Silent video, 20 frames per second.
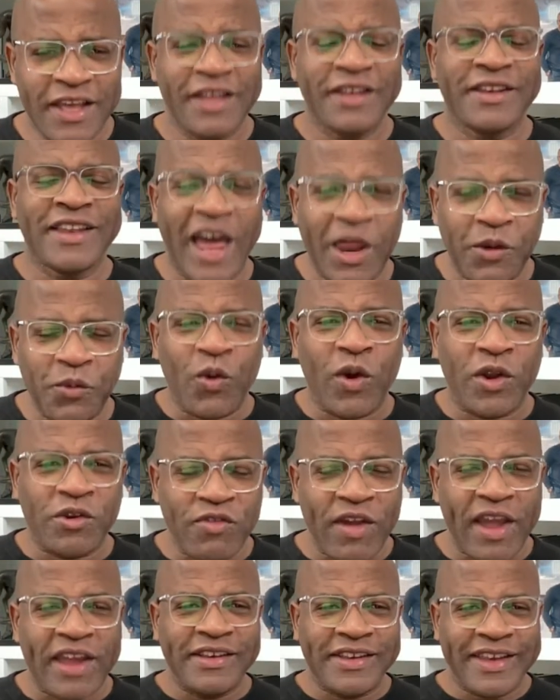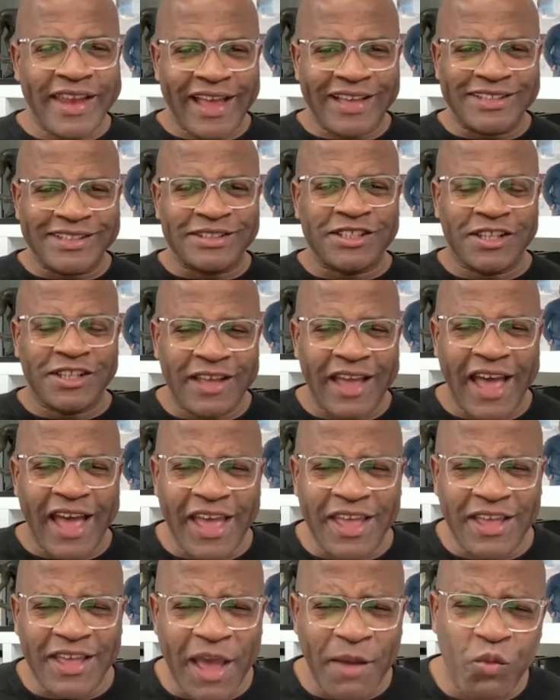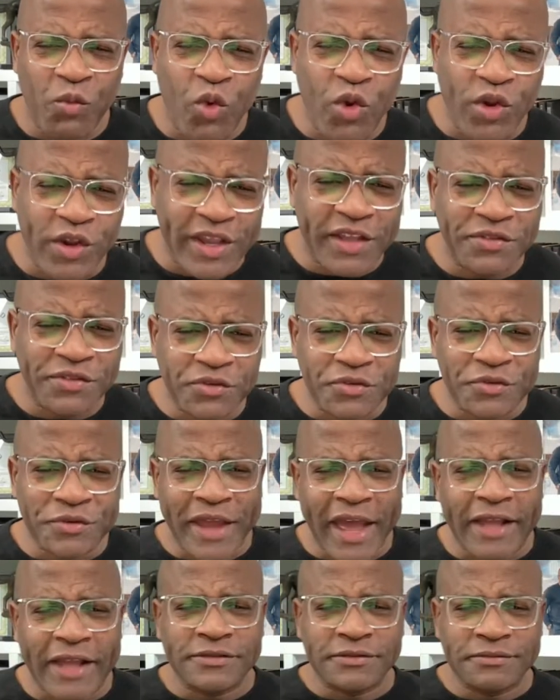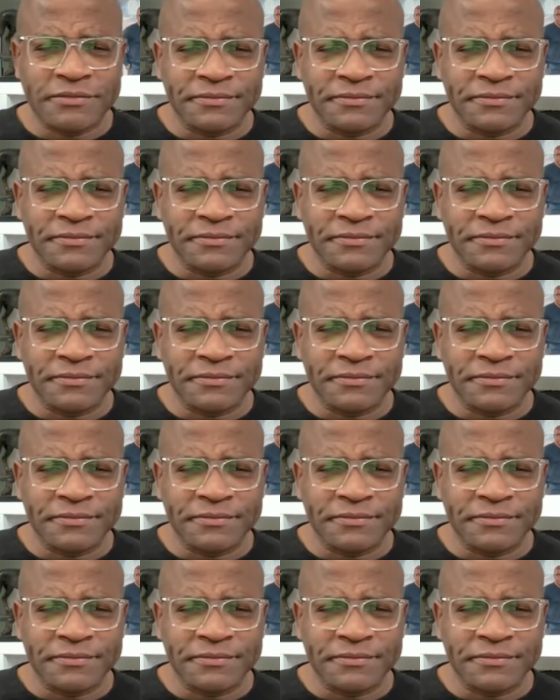That one right there, I'm working through that.